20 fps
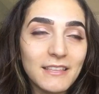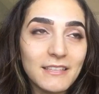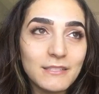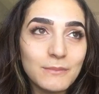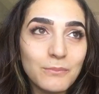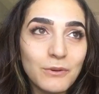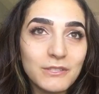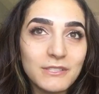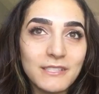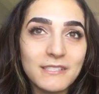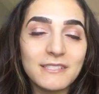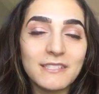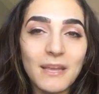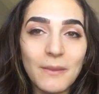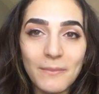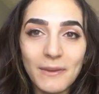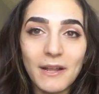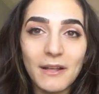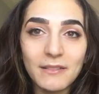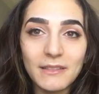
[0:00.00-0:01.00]
this puts a
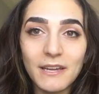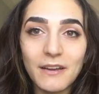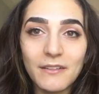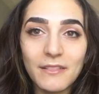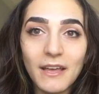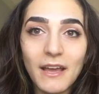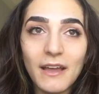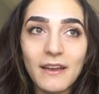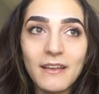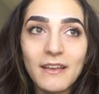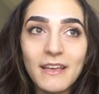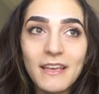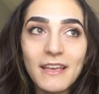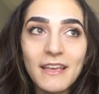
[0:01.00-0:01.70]
statement out there that,